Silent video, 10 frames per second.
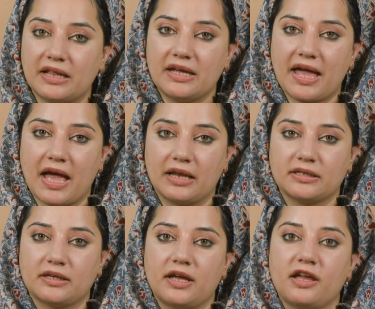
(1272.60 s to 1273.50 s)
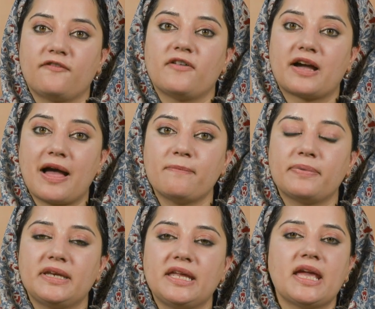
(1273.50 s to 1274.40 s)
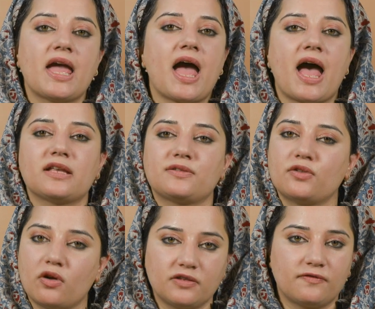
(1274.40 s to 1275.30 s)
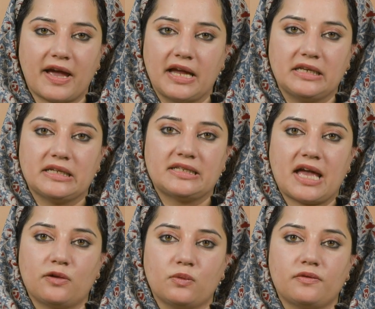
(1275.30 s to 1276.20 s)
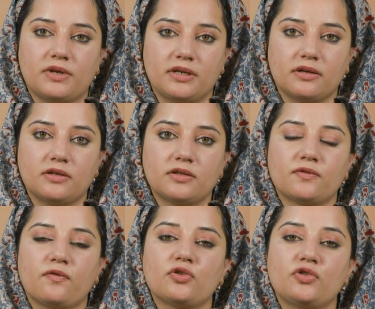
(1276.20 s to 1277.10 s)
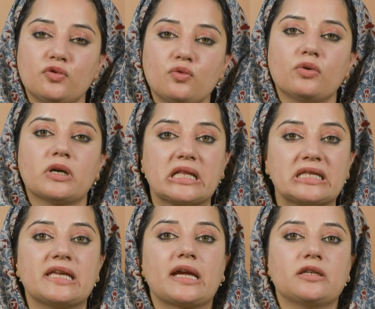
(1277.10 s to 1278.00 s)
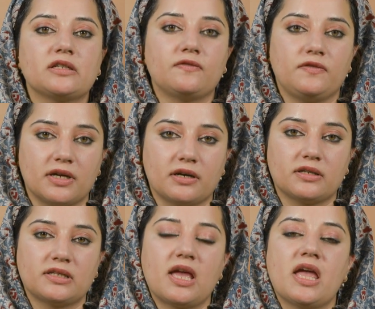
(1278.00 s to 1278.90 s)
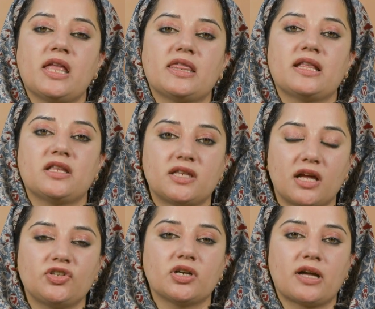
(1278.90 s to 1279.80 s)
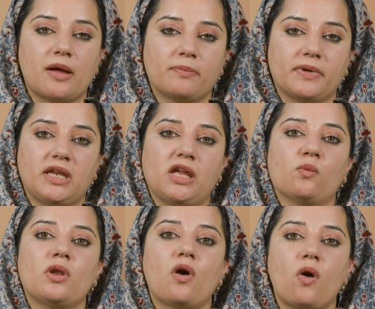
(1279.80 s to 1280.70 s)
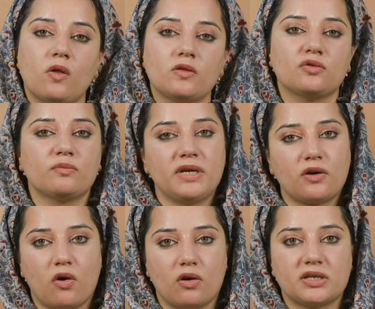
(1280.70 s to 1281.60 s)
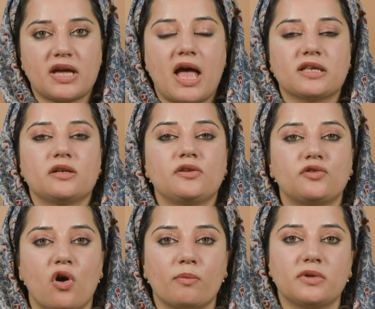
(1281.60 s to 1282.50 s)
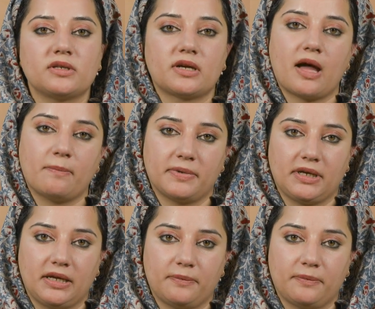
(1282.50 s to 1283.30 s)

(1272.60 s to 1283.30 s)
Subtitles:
hand, if a company has not filed its annual returns for 2 consecutive years, then such a company will also be called as a dormant company.